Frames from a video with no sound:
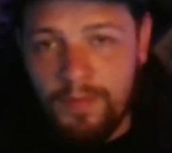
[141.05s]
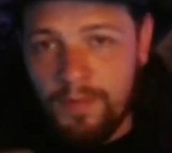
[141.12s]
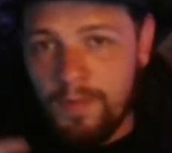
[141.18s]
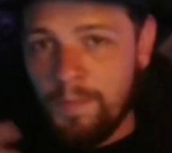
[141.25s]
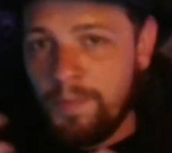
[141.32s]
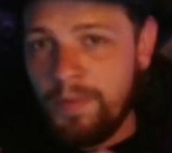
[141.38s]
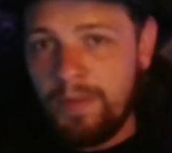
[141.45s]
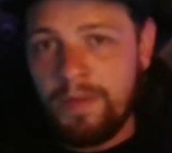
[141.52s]

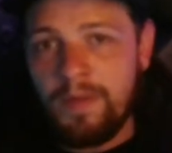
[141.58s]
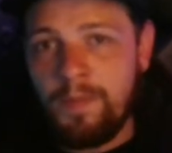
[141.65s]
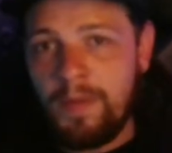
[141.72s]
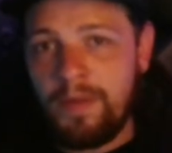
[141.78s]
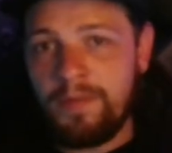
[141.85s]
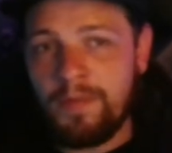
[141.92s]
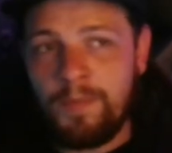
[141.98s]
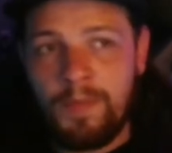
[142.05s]
Completely
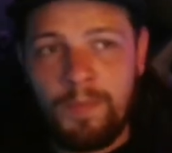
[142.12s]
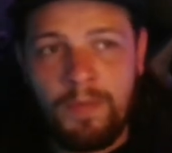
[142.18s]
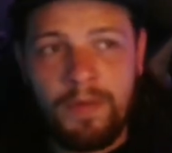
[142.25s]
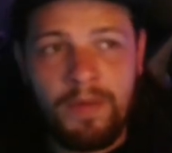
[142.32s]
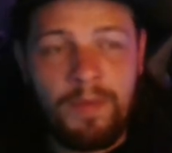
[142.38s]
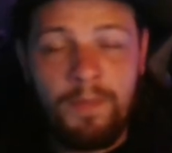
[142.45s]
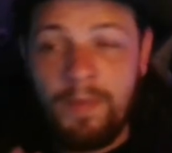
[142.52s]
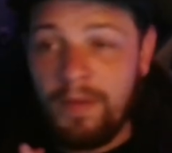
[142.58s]
amazing people,
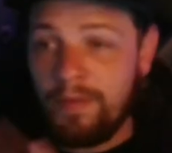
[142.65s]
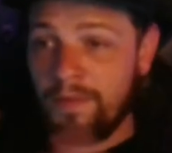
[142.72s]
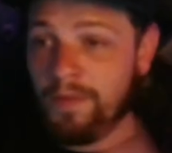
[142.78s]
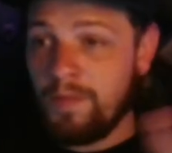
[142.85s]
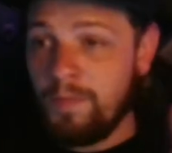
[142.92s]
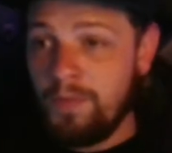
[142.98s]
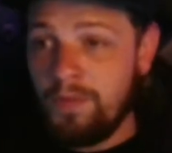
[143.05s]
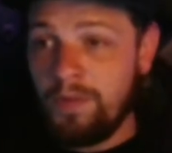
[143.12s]
like amazing
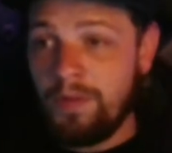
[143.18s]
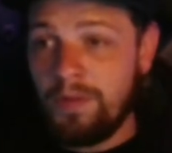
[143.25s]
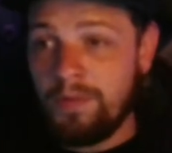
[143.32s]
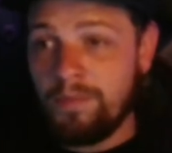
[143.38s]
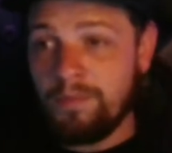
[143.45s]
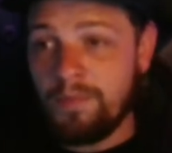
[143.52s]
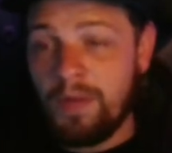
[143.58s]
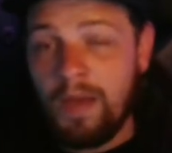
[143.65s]
community.